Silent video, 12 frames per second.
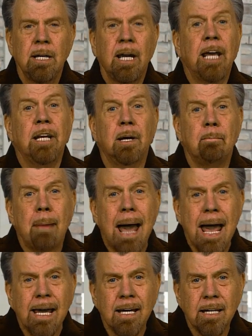In
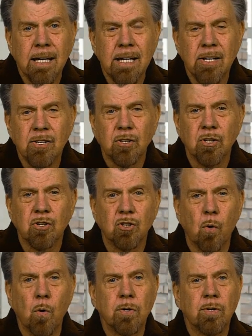Habakkuk, He is the
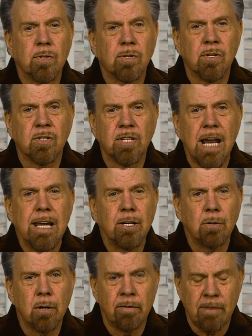source and
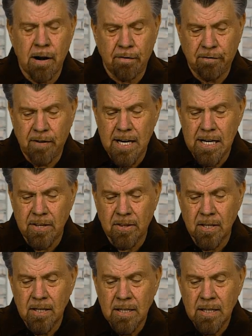sustainer of our faith.